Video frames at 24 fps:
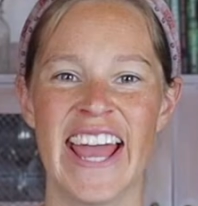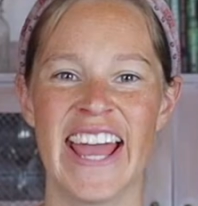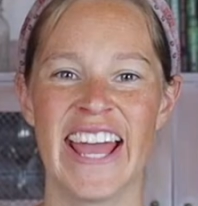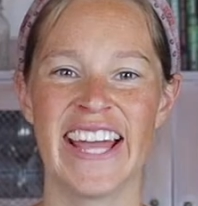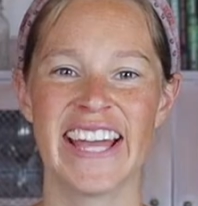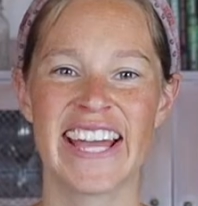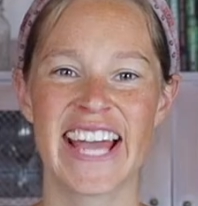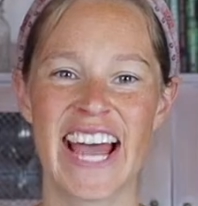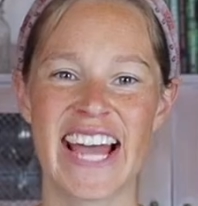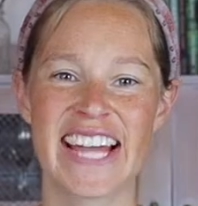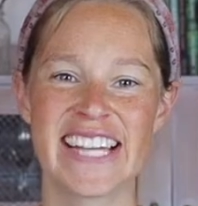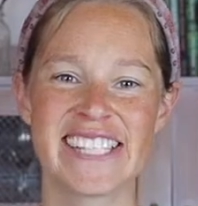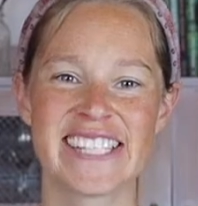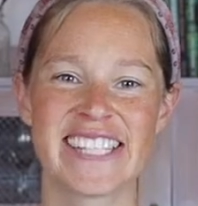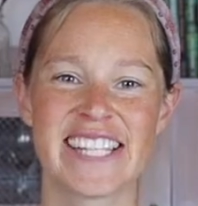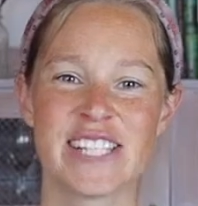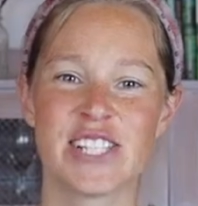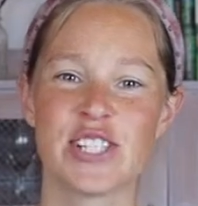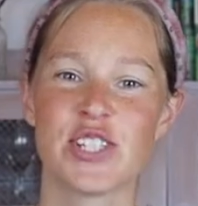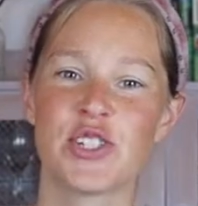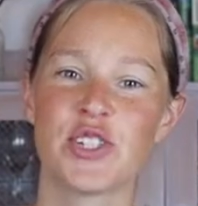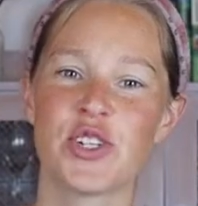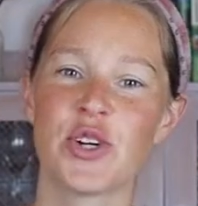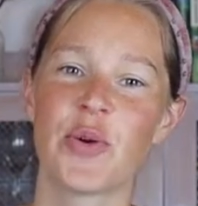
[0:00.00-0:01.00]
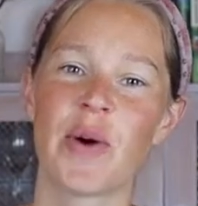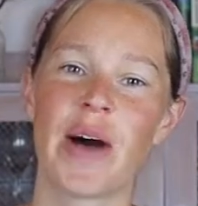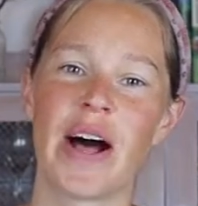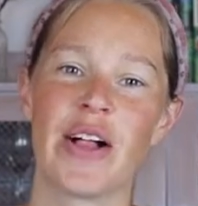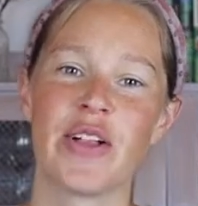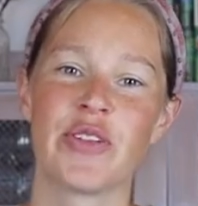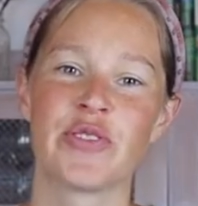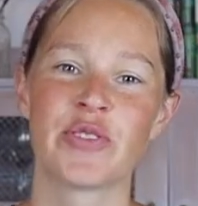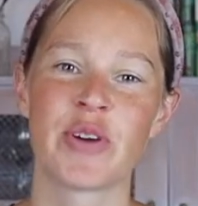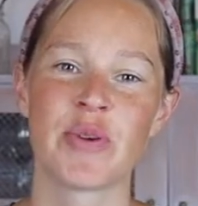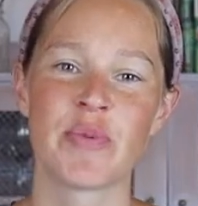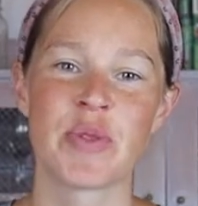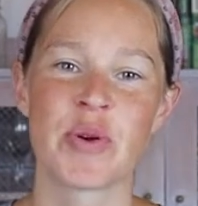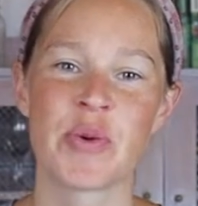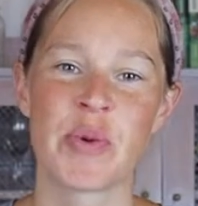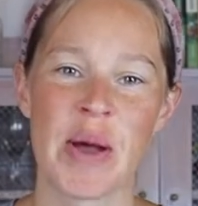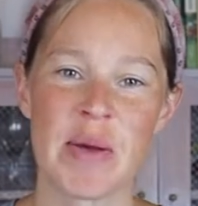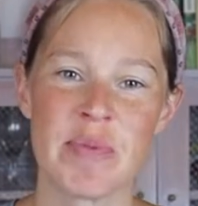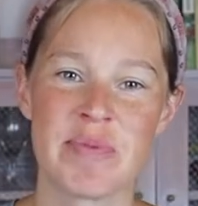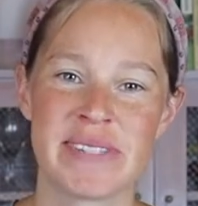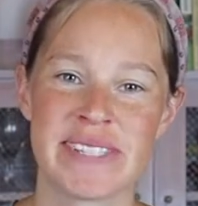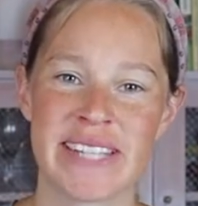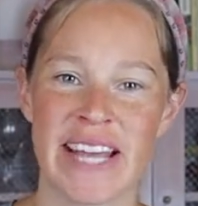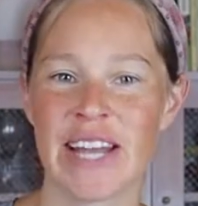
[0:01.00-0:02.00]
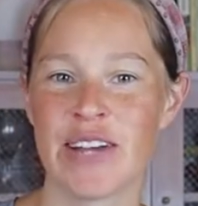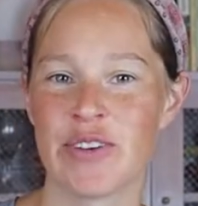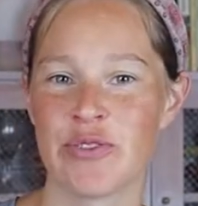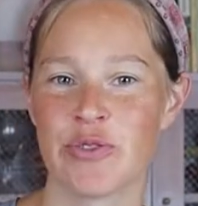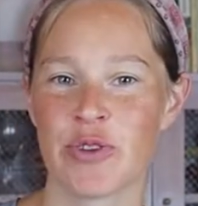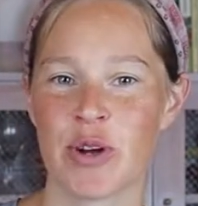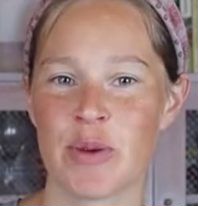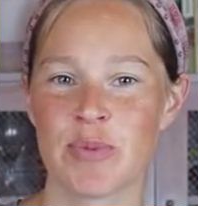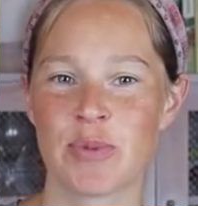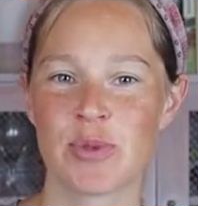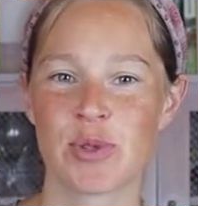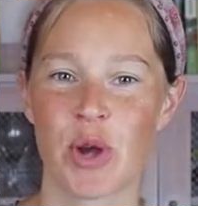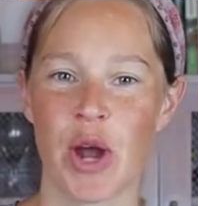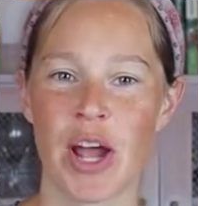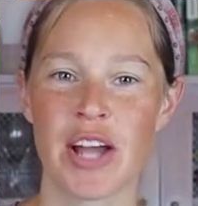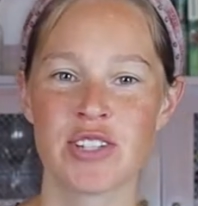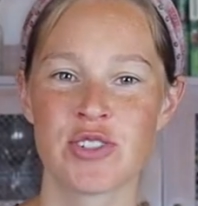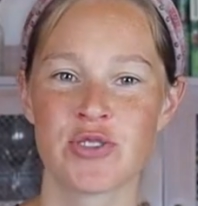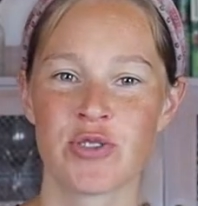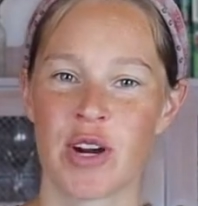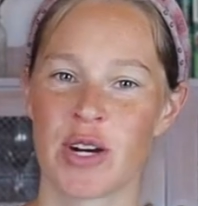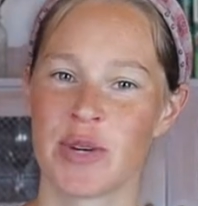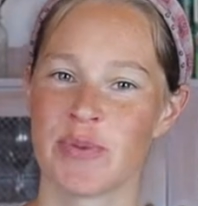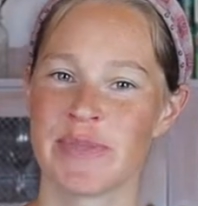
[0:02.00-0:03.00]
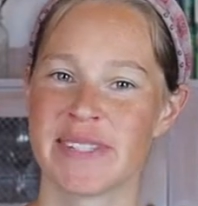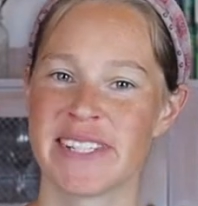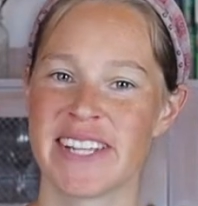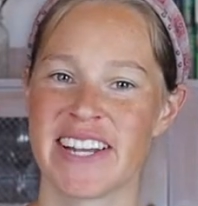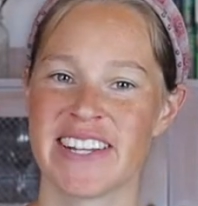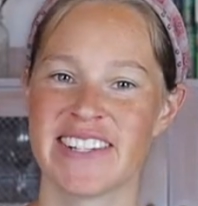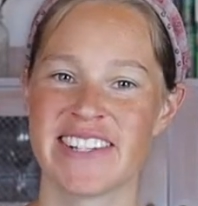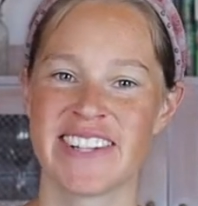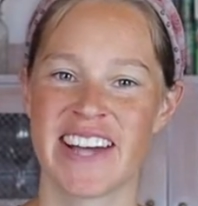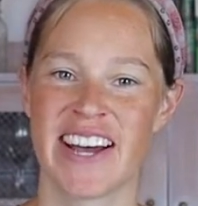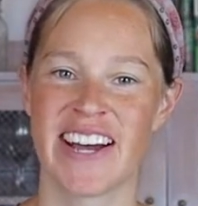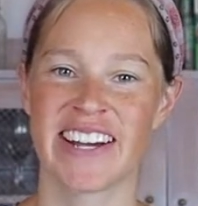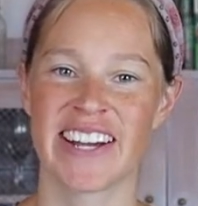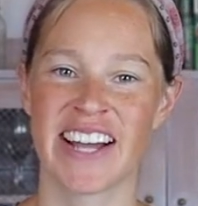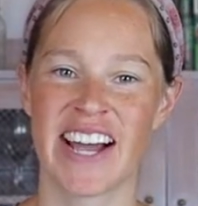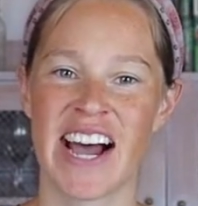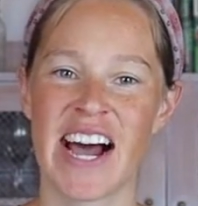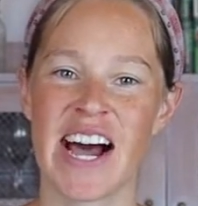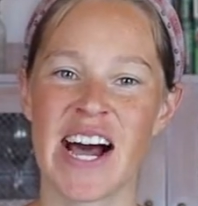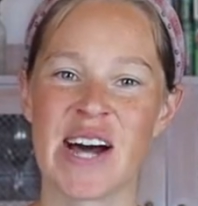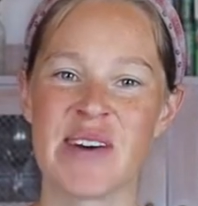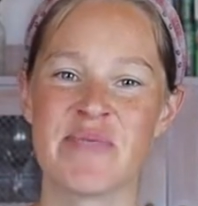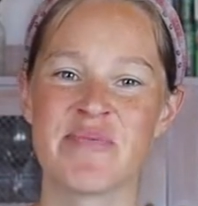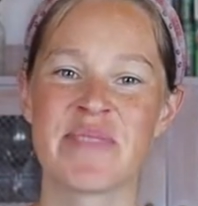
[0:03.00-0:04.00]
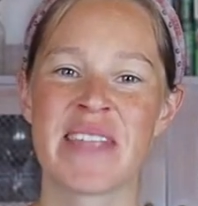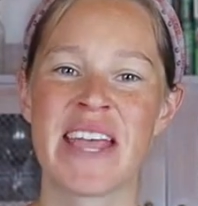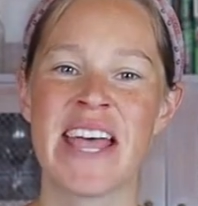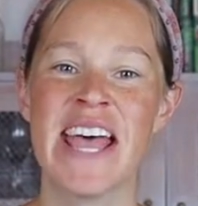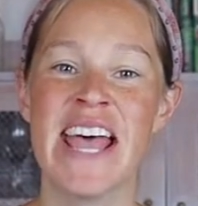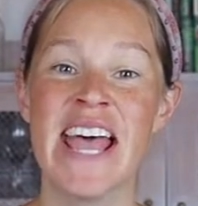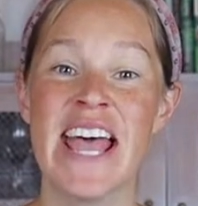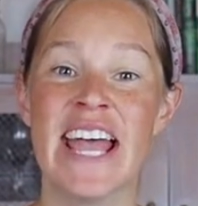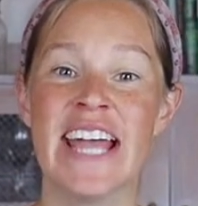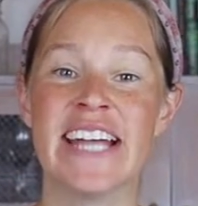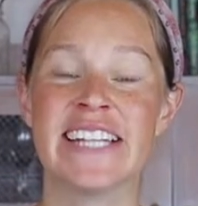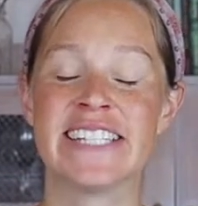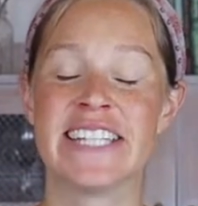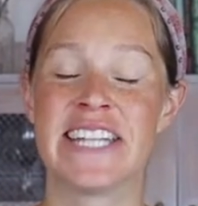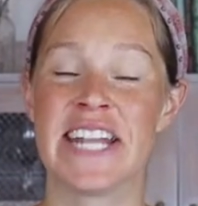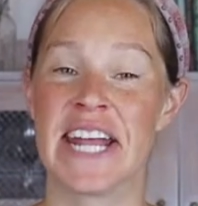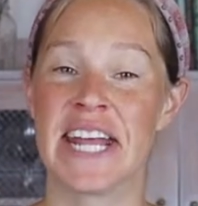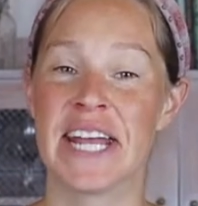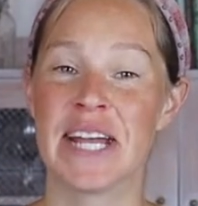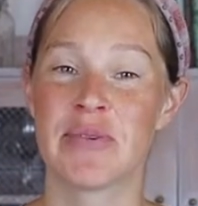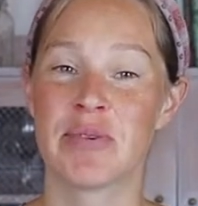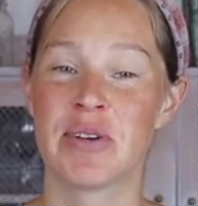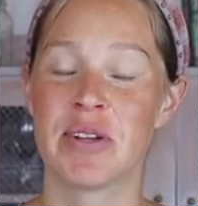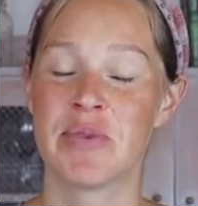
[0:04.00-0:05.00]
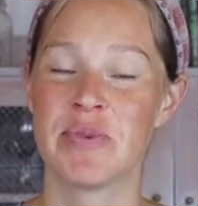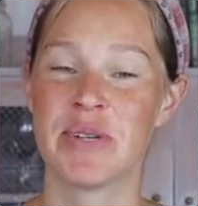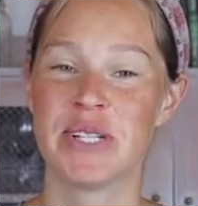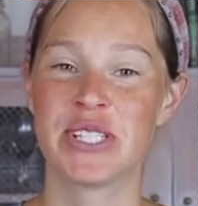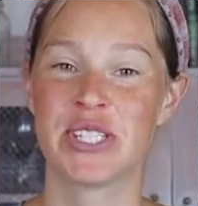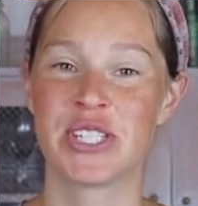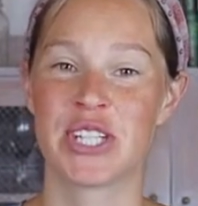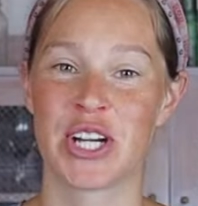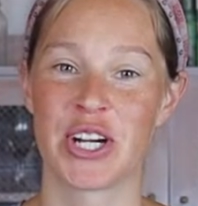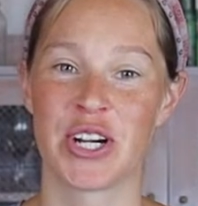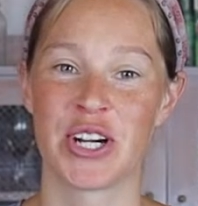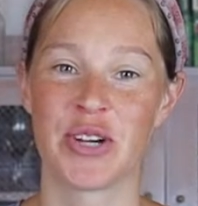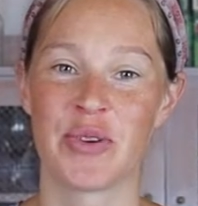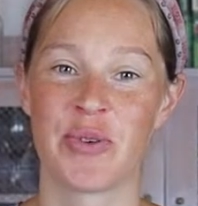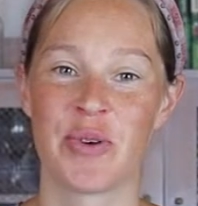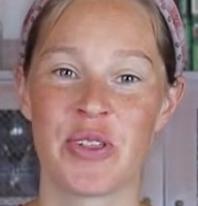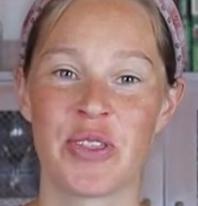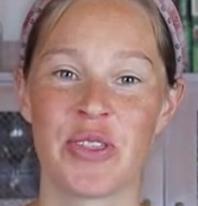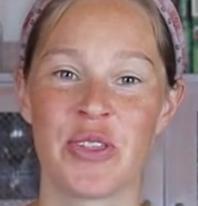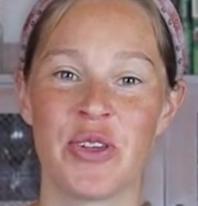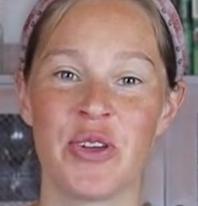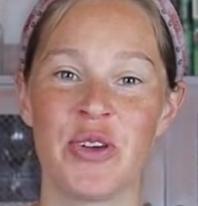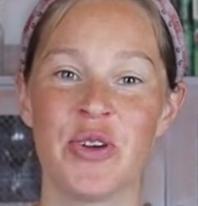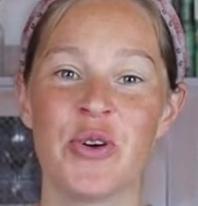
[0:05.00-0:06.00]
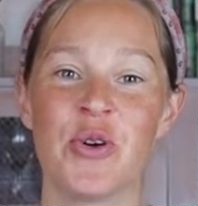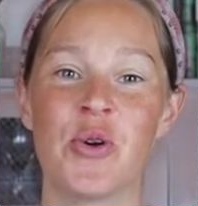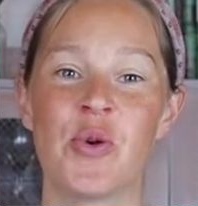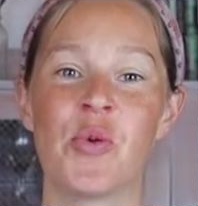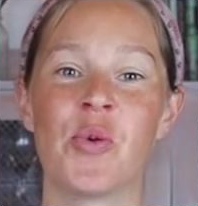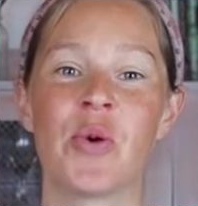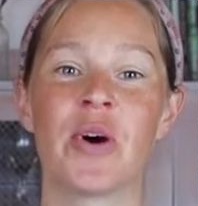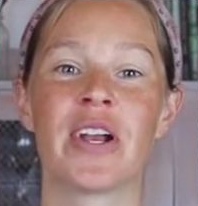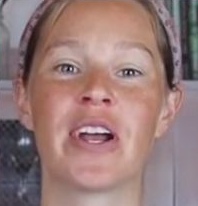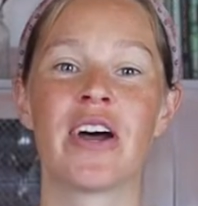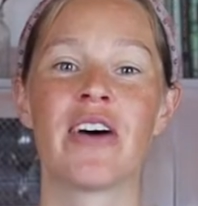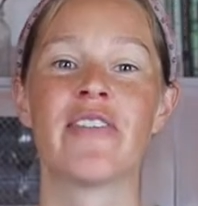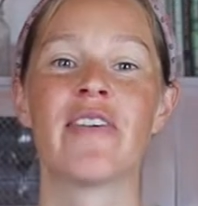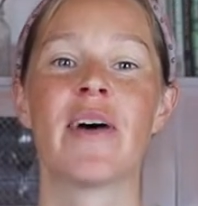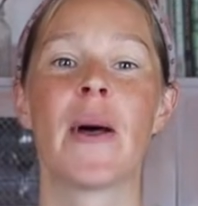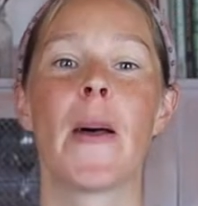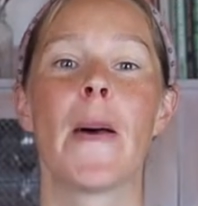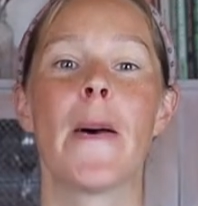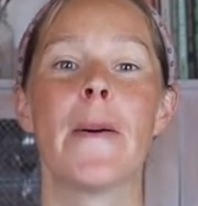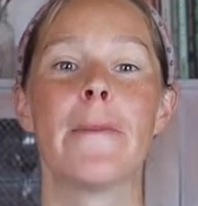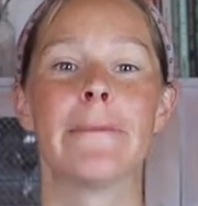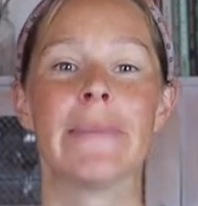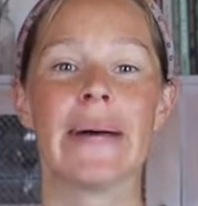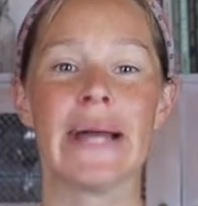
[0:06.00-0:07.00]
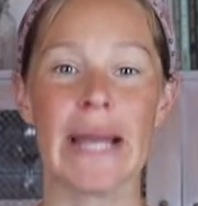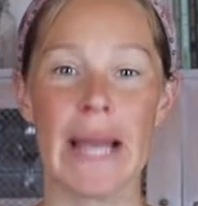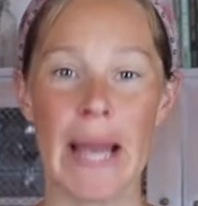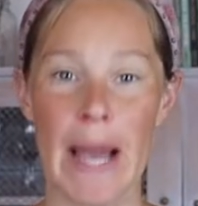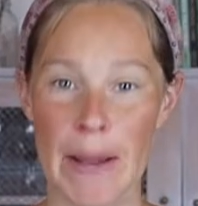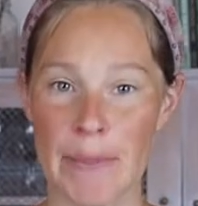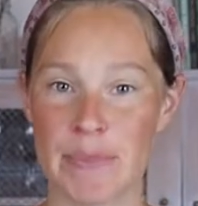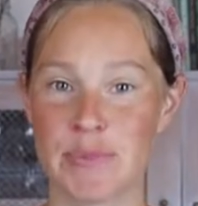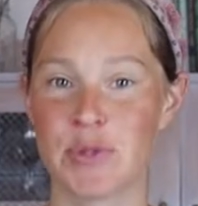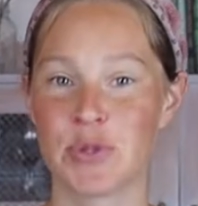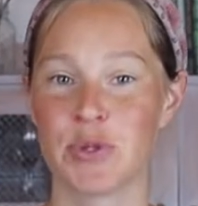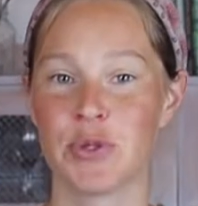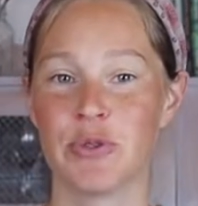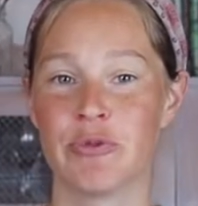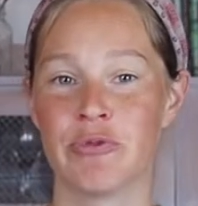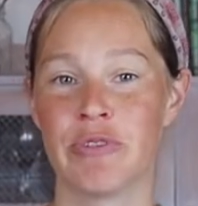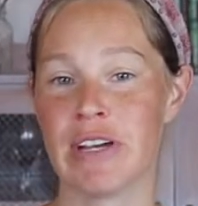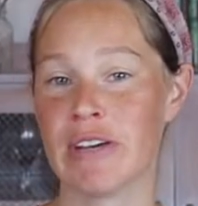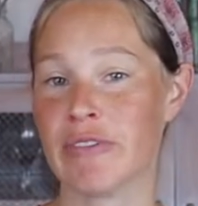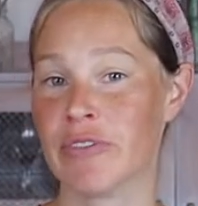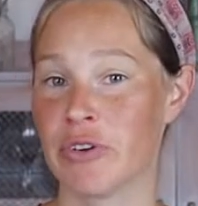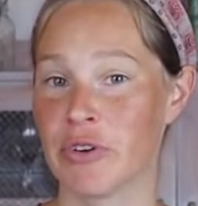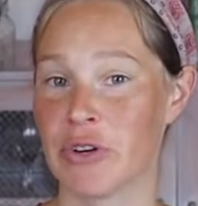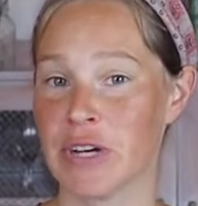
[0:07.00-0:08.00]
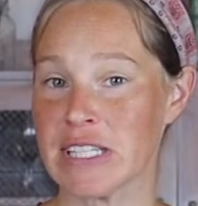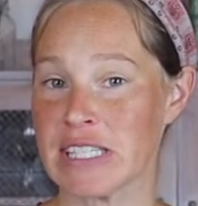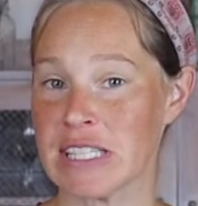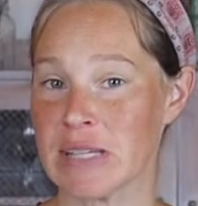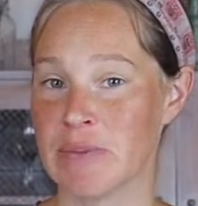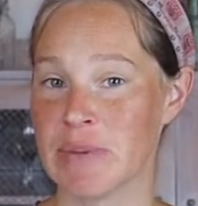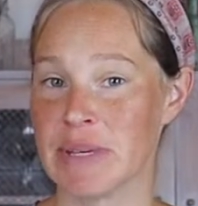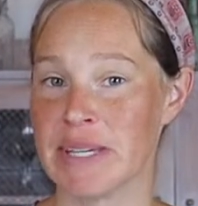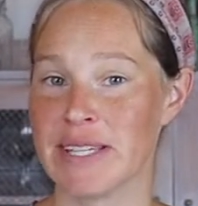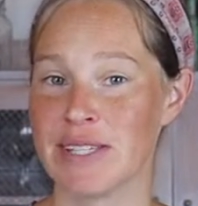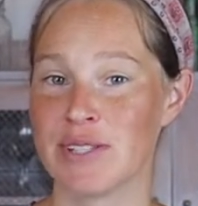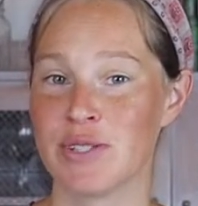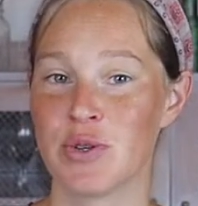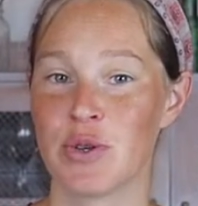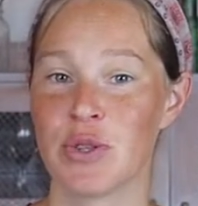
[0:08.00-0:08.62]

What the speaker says: Hey guys, this is Joelle from the website FromScratchFarmstead.com, and today I'm going to be sharing with you one of my absolute favorite recipes.